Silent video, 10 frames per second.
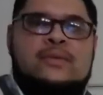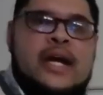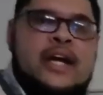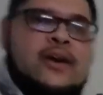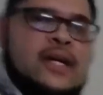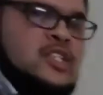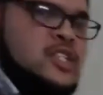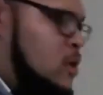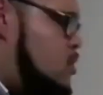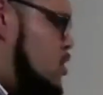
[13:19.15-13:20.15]
Right here, I just
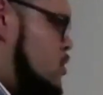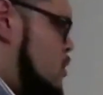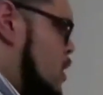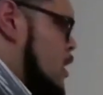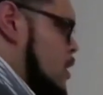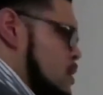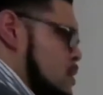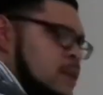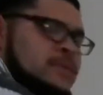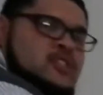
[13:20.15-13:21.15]
showed you
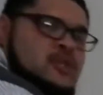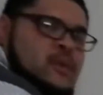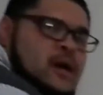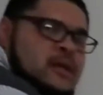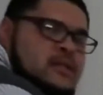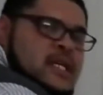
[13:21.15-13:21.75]
W-2 worker,